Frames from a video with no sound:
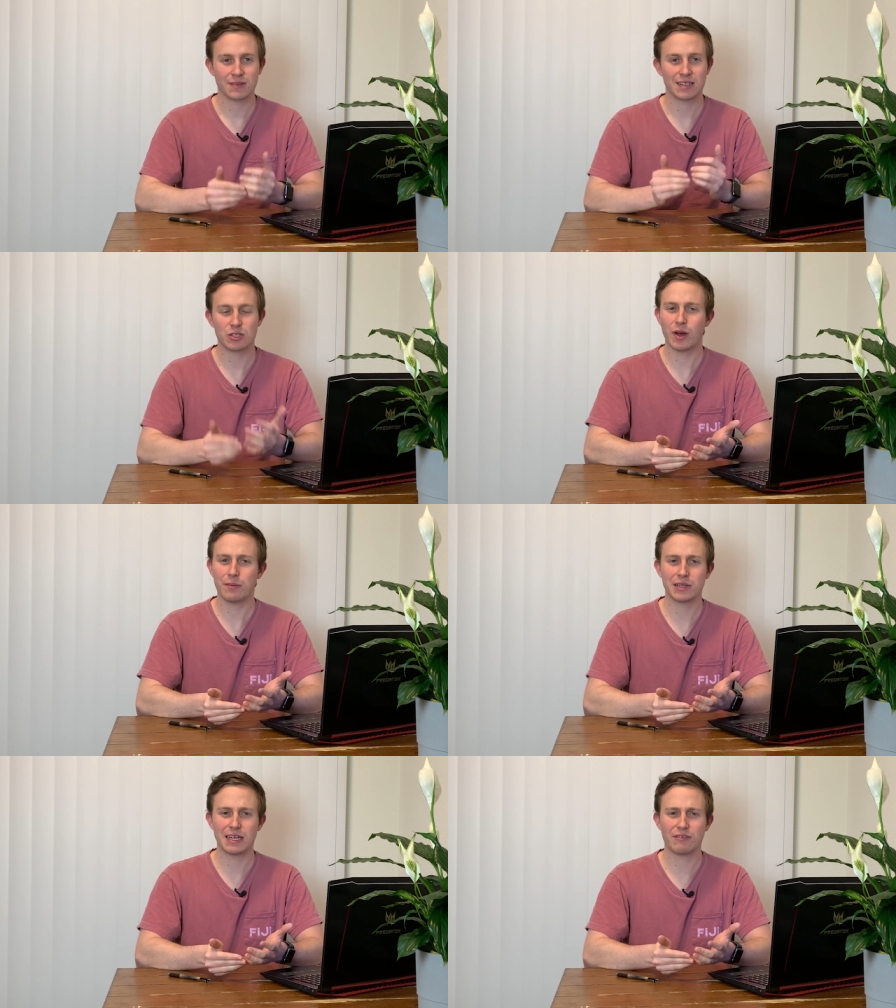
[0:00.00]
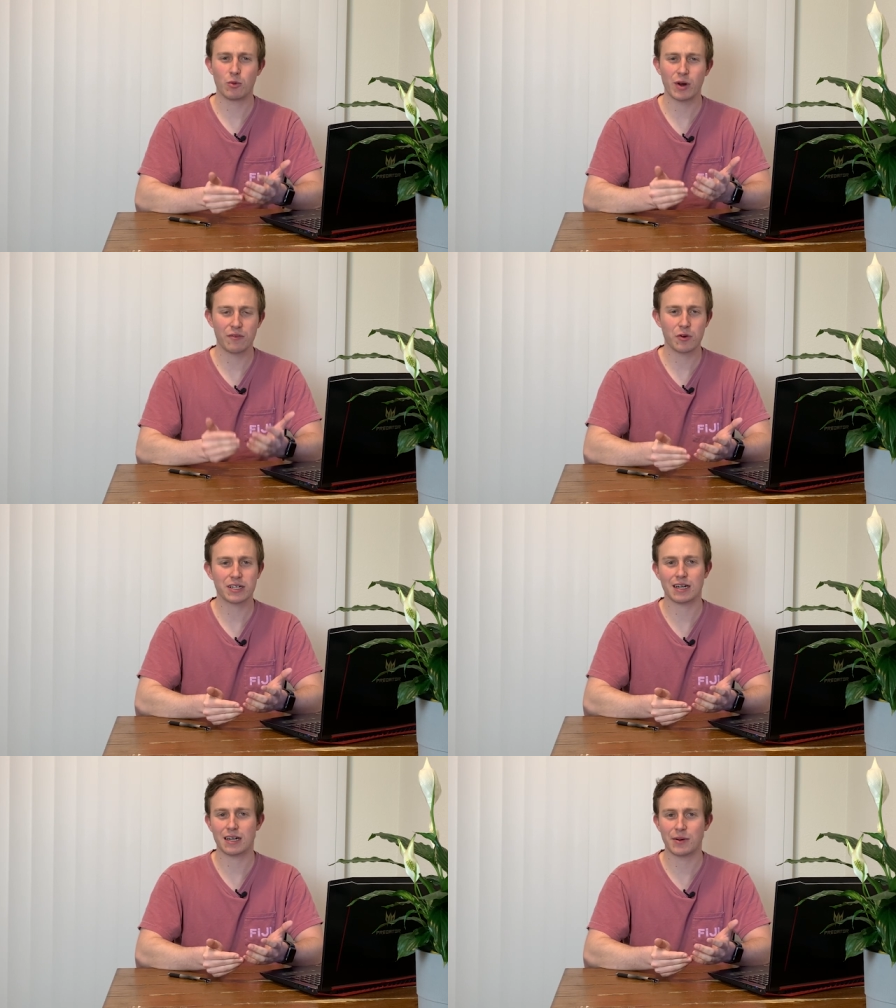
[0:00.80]
That's why I believe that whenever
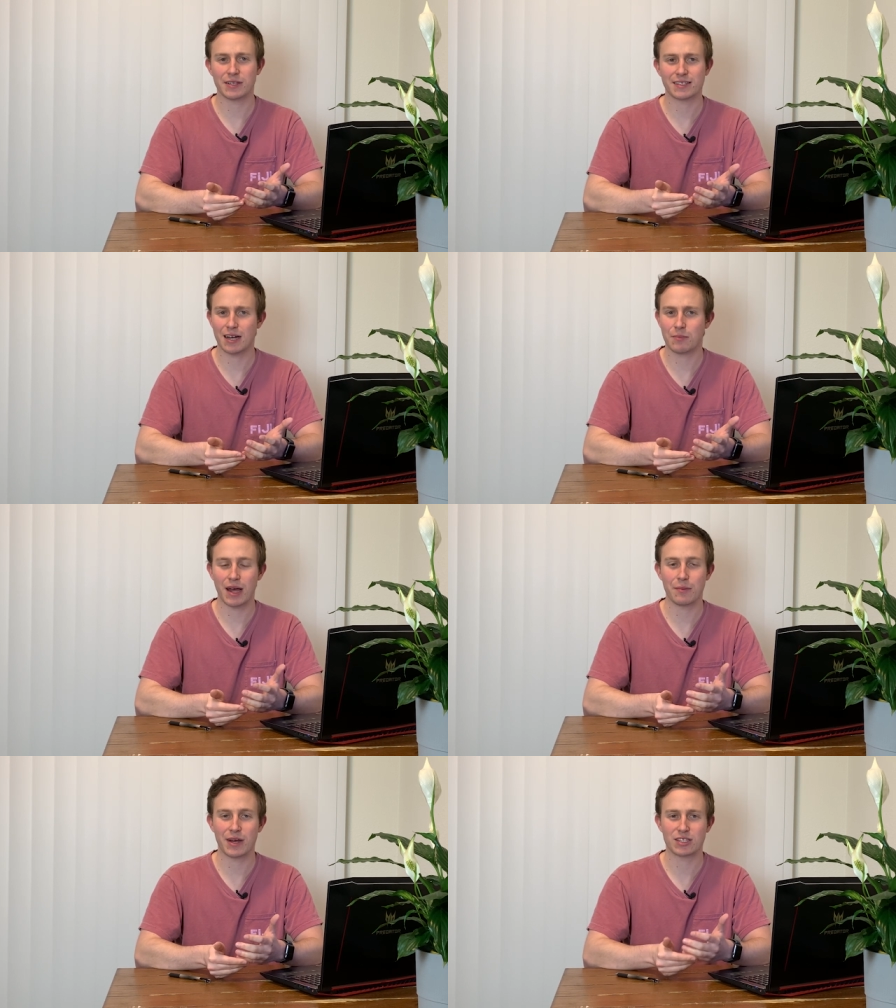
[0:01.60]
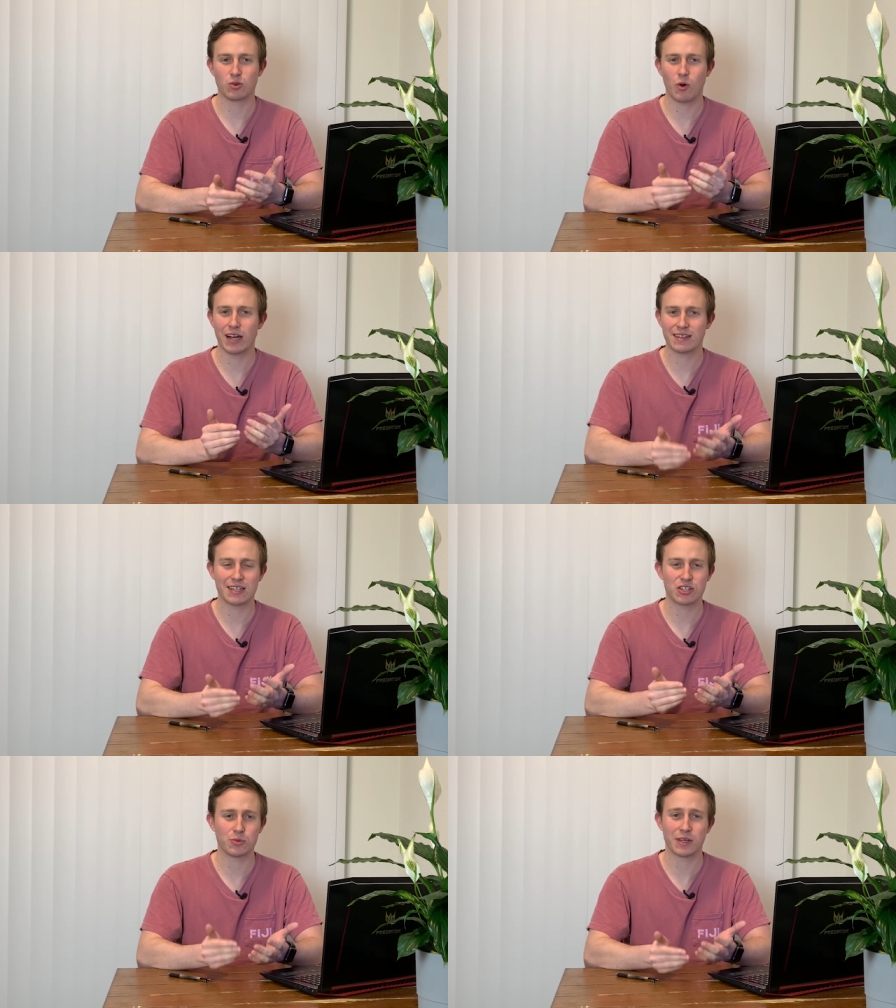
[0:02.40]
I talk about stock buybacks and why I
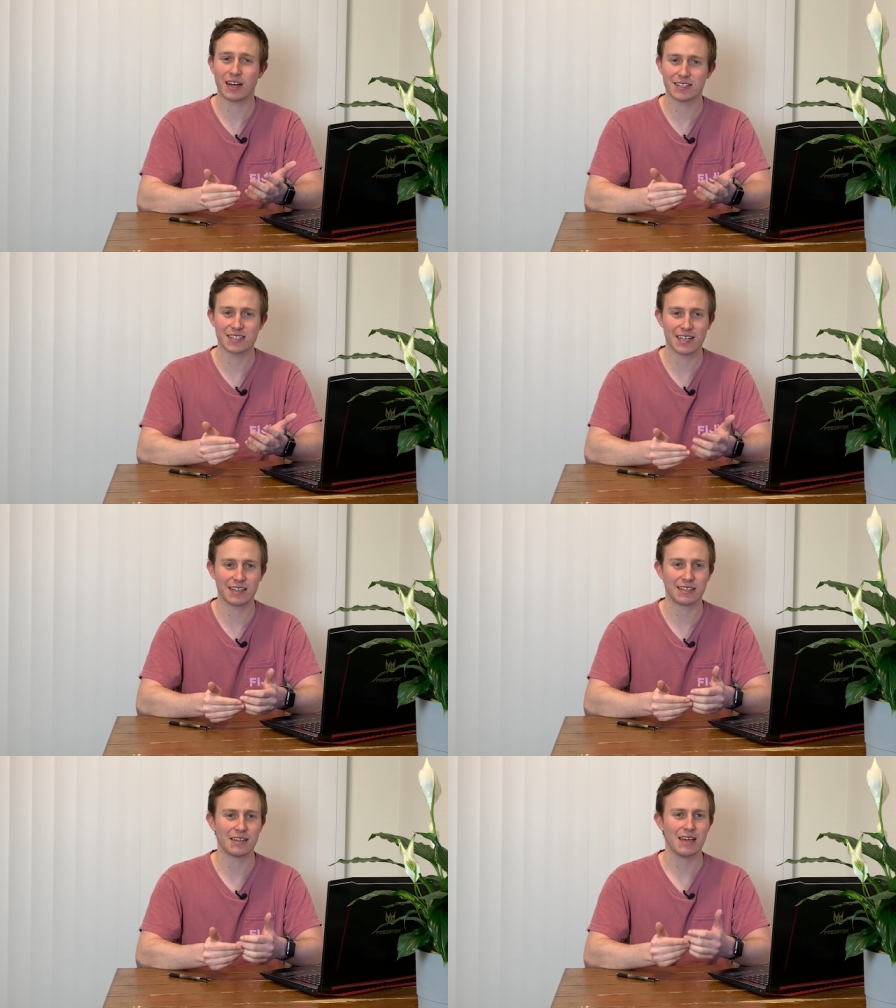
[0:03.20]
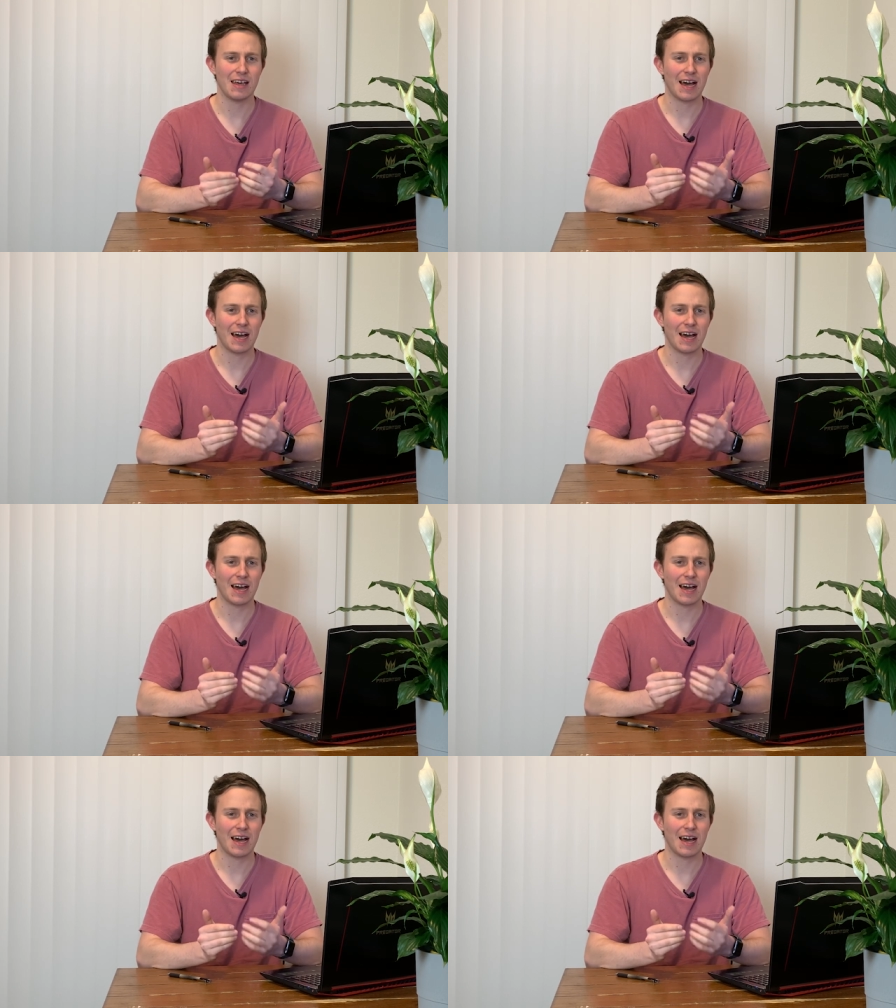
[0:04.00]
think they should be cut slightly,